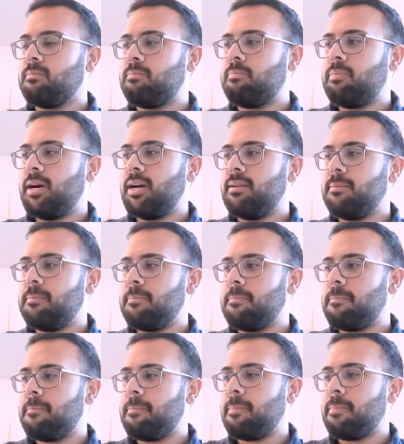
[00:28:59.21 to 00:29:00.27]
But
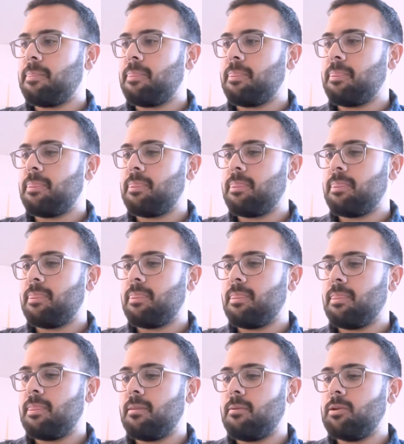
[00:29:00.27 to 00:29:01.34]

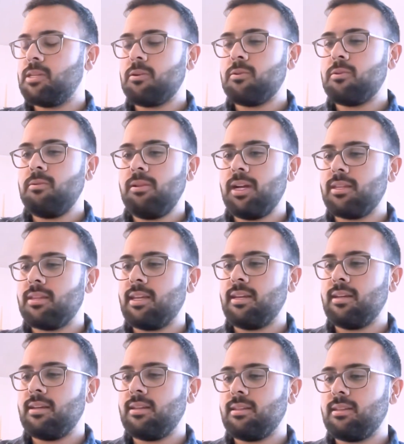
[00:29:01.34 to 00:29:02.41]
what's so cool, I
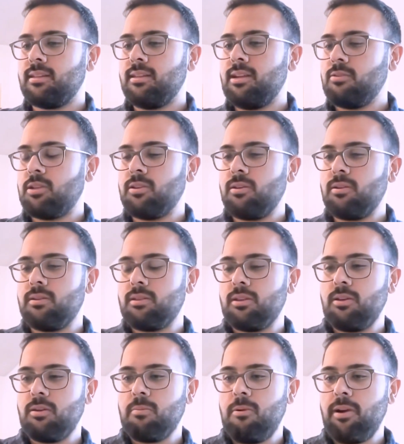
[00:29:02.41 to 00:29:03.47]
think, to
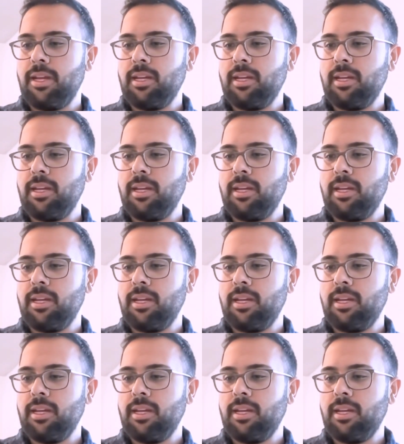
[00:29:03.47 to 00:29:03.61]
your point